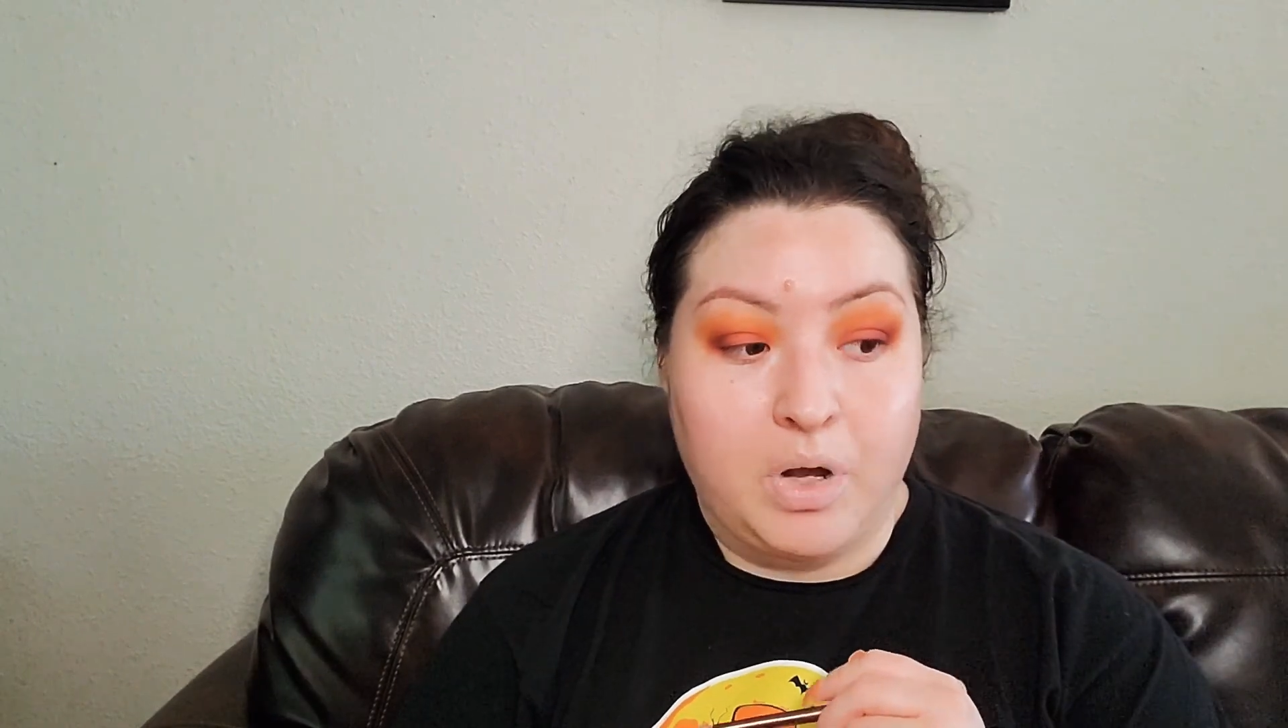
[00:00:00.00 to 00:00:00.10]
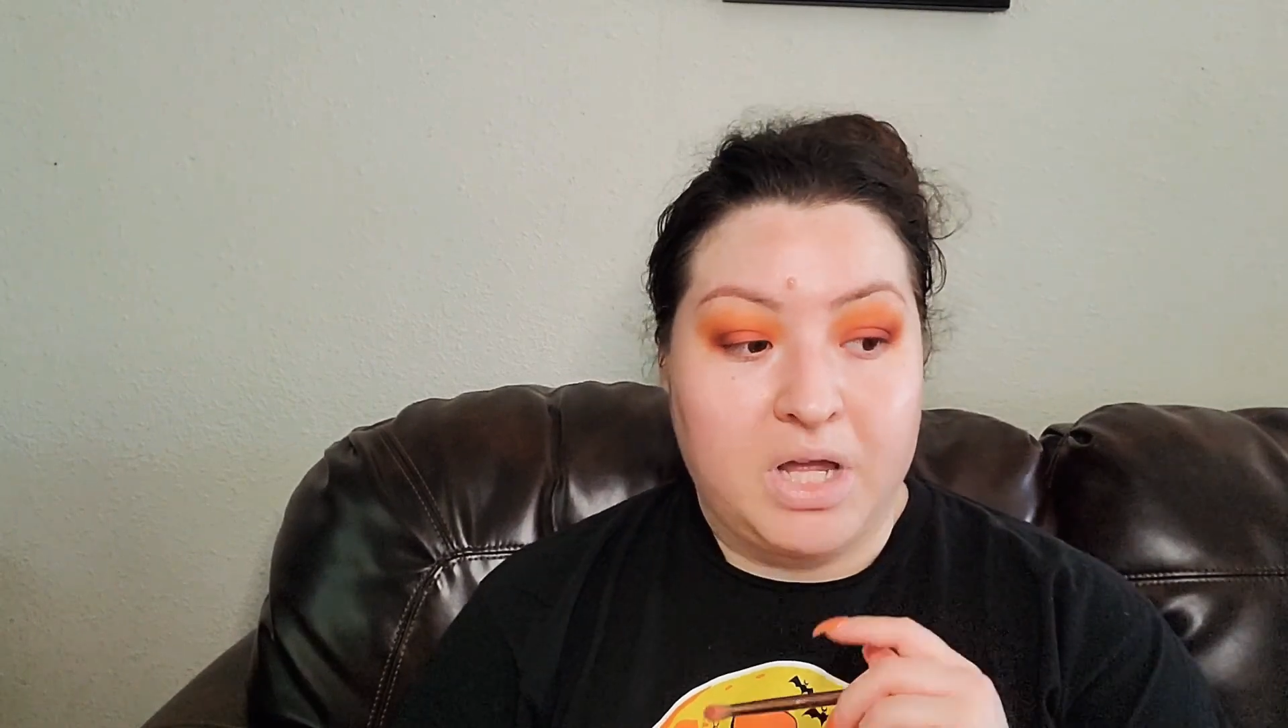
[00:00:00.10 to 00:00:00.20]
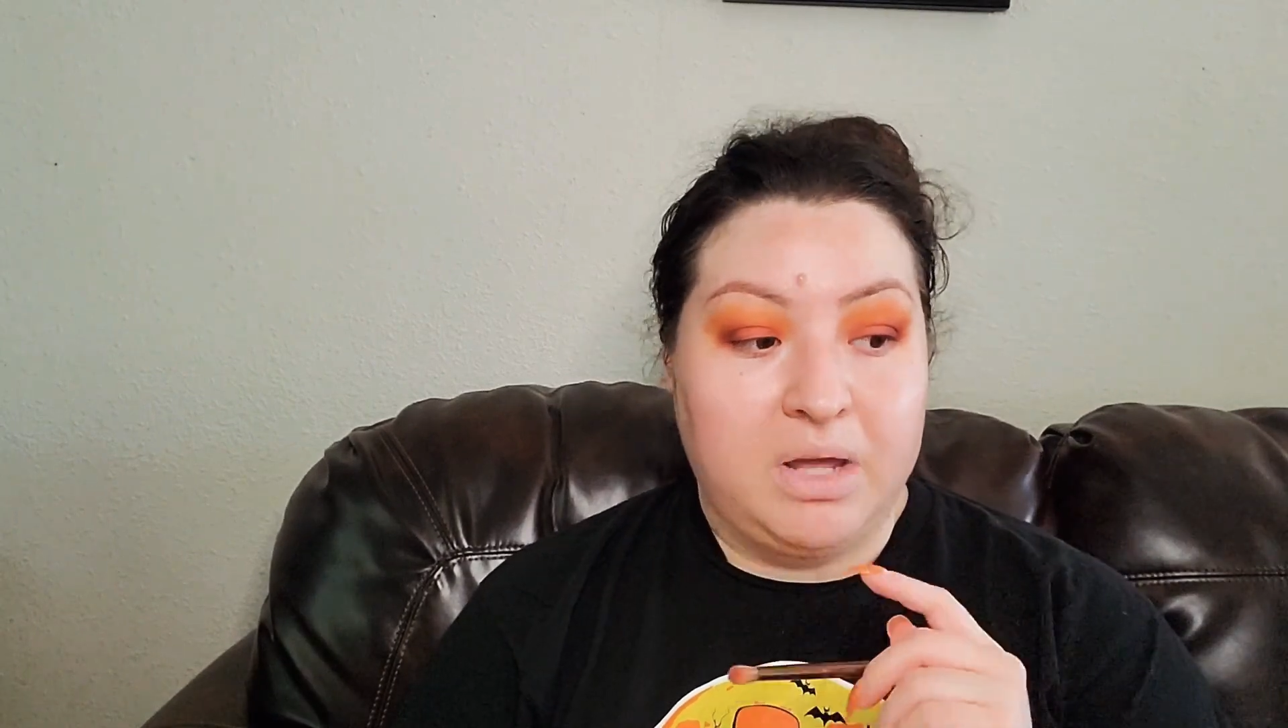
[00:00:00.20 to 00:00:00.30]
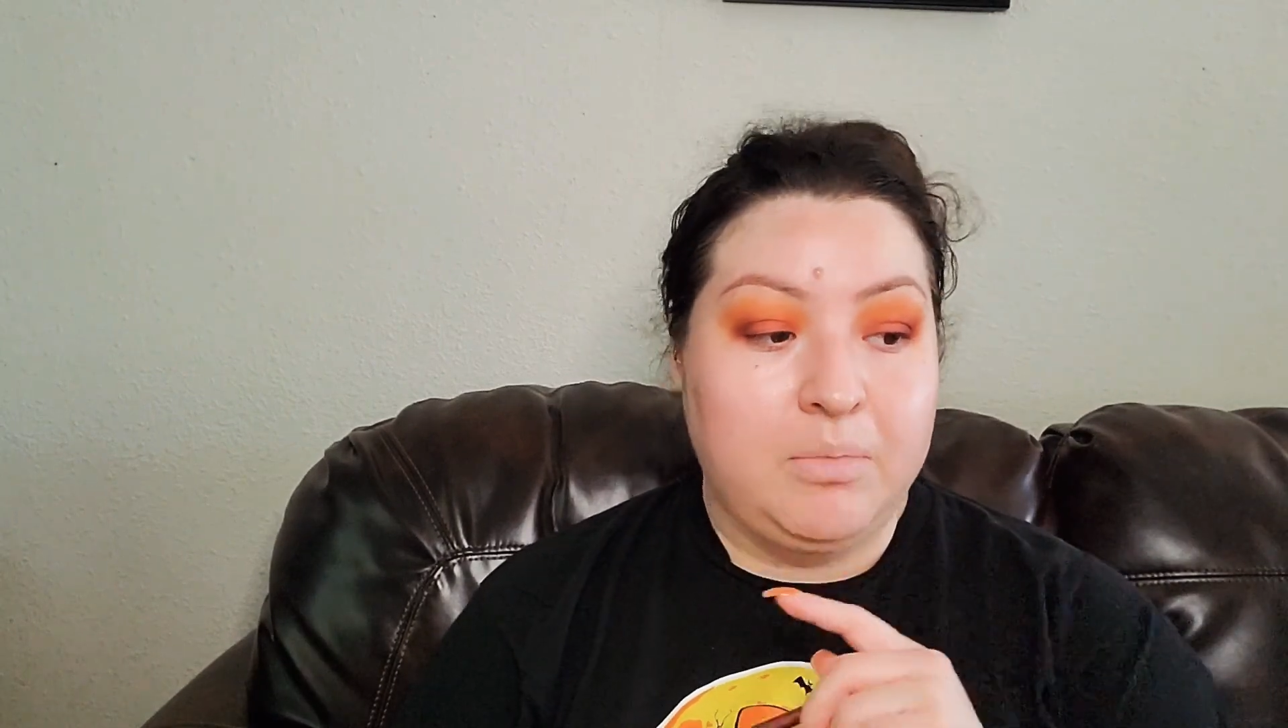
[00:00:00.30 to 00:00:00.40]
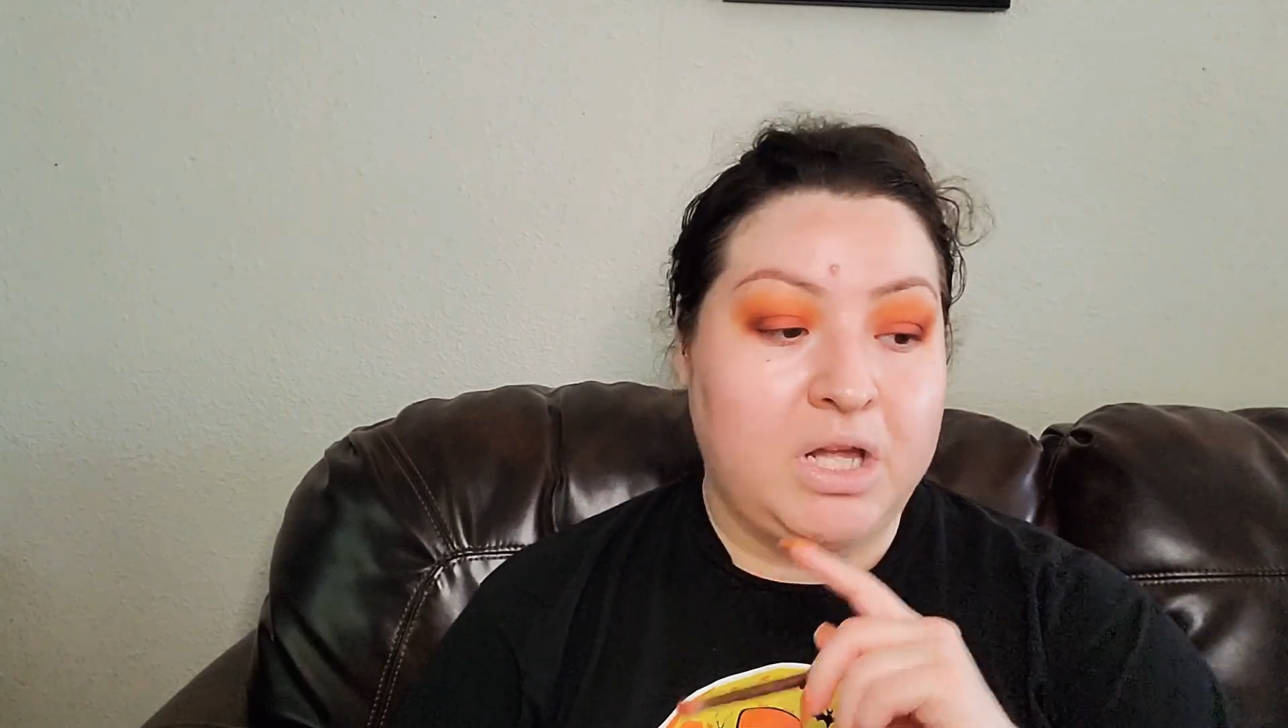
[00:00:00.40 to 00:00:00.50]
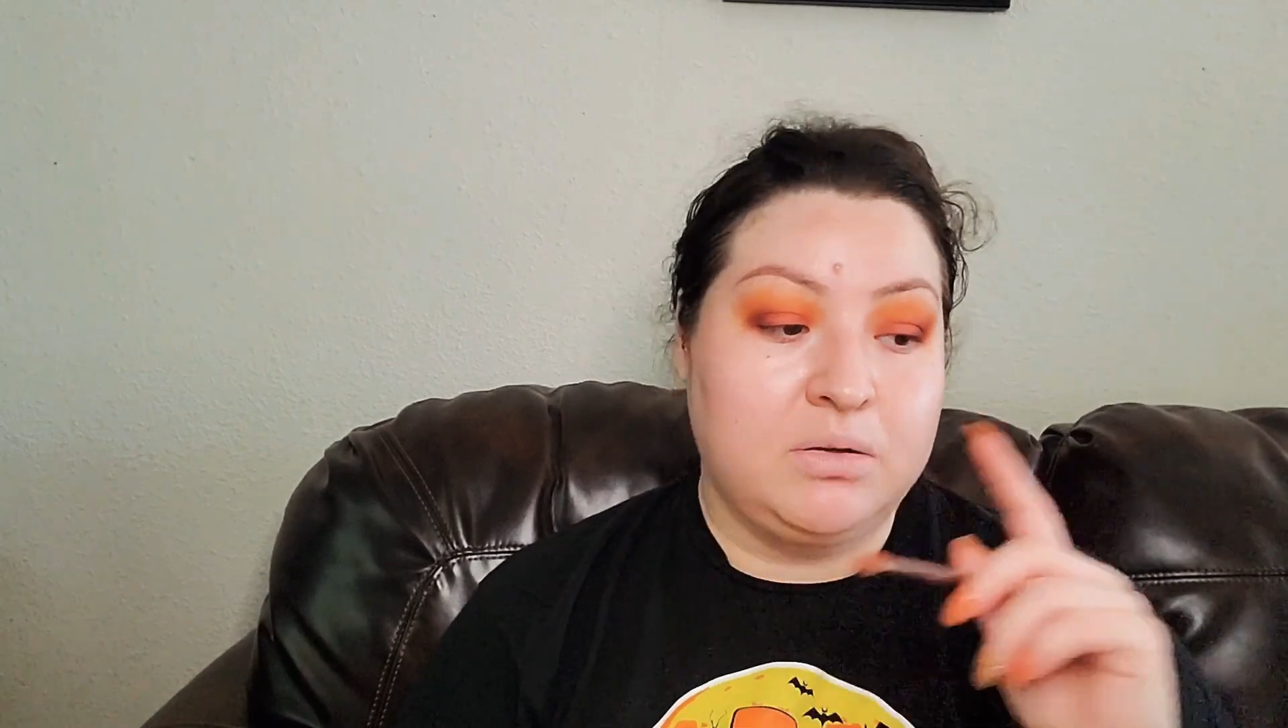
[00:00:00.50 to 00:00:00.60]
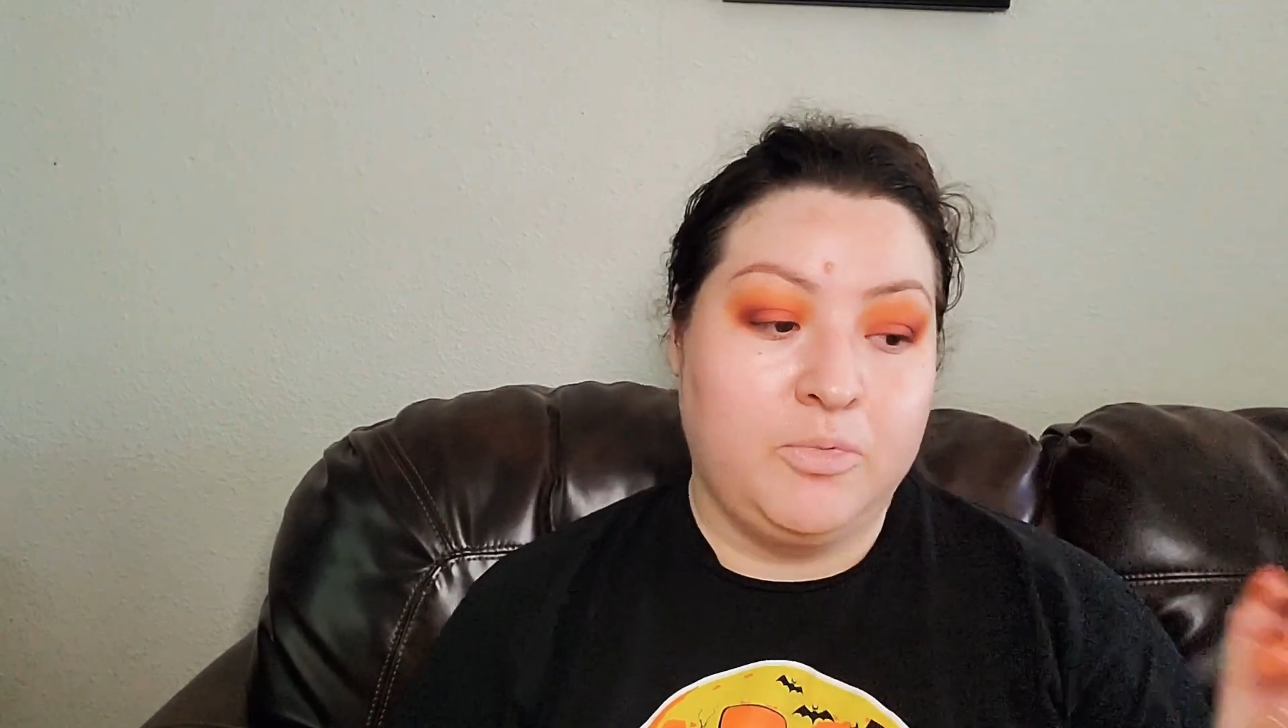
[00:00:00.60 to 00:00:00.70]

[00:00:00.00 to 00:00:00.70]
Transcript: he made the